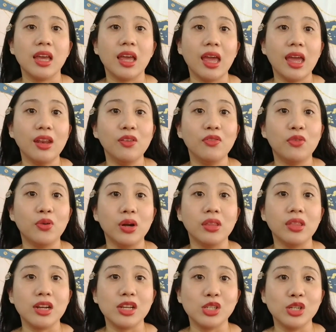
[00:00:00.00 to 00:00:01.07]
and for the
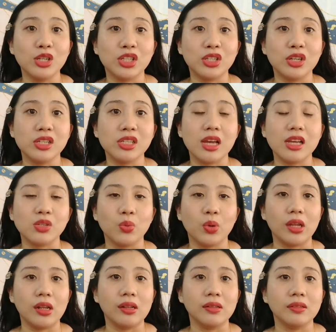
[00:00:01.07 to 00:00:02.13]
researchers as well.